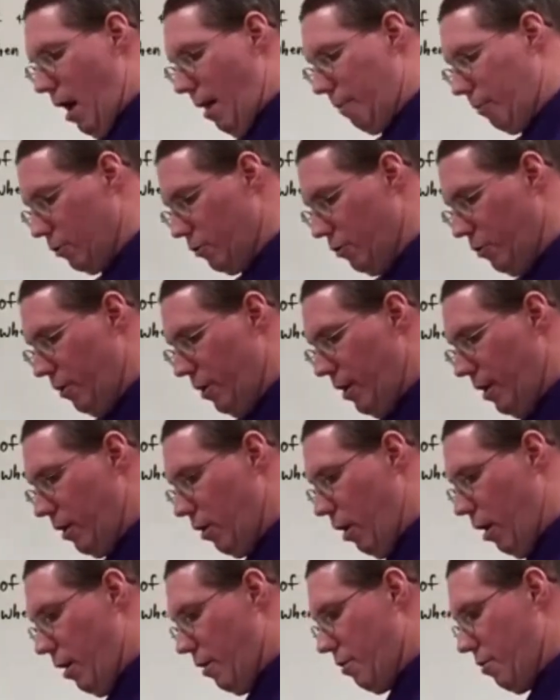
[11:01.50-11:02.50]
opportunity
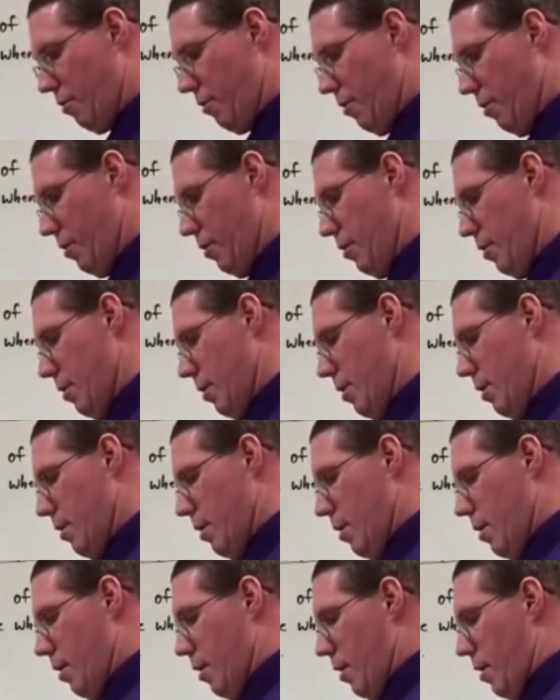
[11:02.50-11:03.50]
cost.
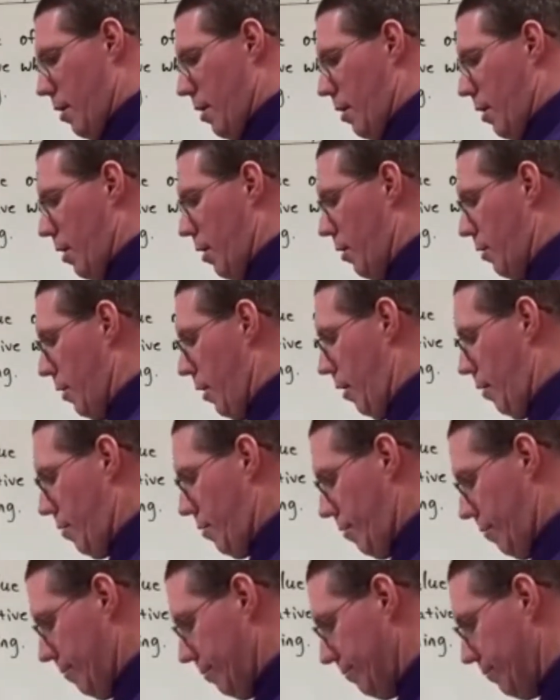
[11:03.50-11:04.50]
Here it
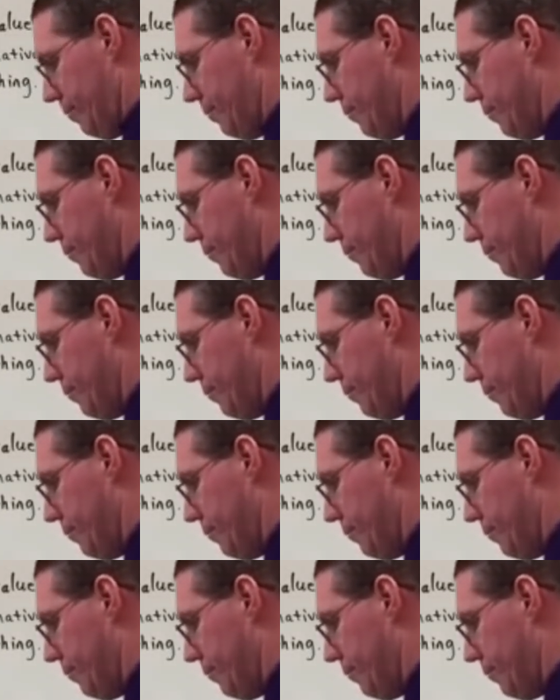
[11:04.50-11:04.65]
is.